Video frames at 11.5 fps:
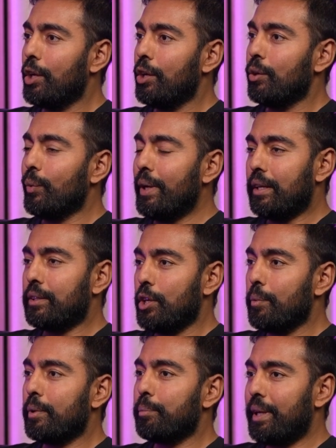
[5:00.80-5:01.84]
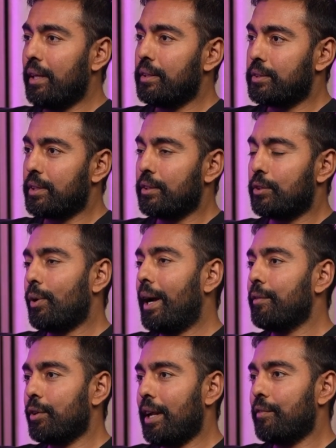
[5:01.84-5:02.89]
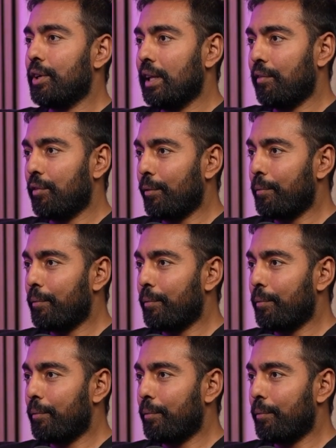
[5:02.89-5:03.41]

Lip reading: we as human beings can thrive on every level.